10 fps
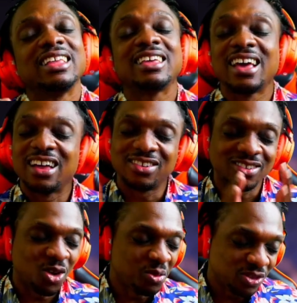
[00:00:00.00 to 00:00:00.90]
Thank y'all
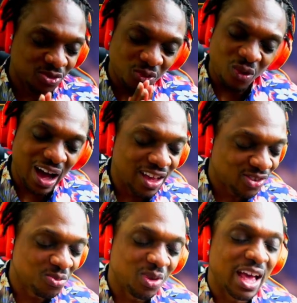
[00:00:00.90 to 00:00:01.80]
so much for
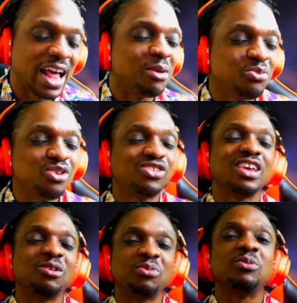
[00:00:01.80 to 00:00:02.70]
watching, man. I
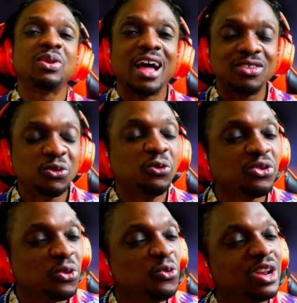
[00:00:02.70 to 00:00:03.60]
appreciate the people that do
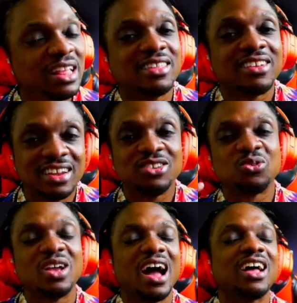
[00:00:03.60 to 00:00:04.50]
tune in to these
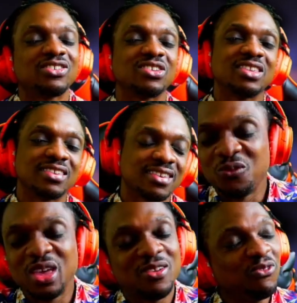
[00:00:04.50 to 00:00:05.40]
reactions.
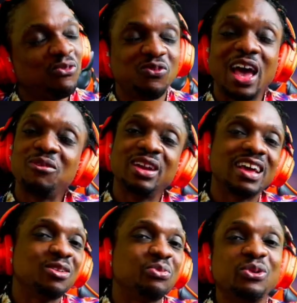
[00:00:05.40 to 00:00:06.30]
We
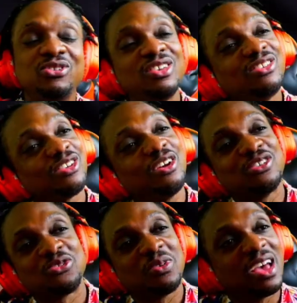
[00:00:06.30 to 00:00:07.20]
family at the Pucci
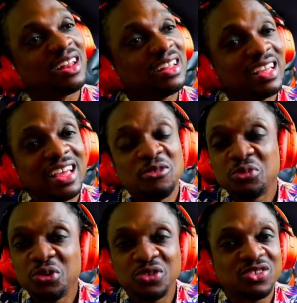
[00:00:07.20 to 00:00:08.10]
Church, man.
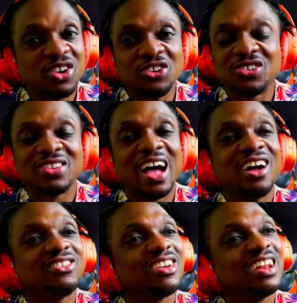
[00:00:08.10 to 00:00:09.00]
Pucci Church is now
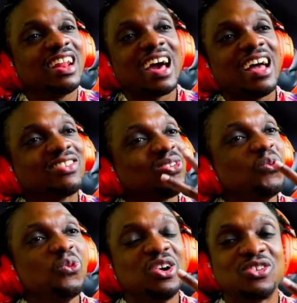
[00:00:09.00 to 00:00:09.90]
adjourned, and I got
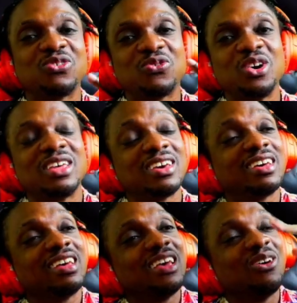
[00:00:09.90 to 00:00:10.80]
two words for you.
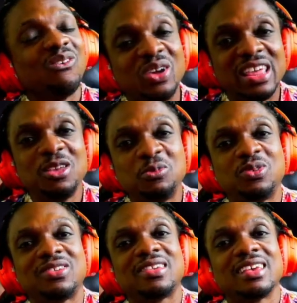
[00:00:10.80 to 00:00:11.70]

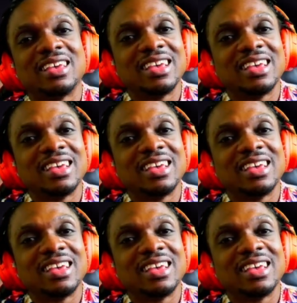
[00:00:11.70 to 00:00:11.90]
Weebs.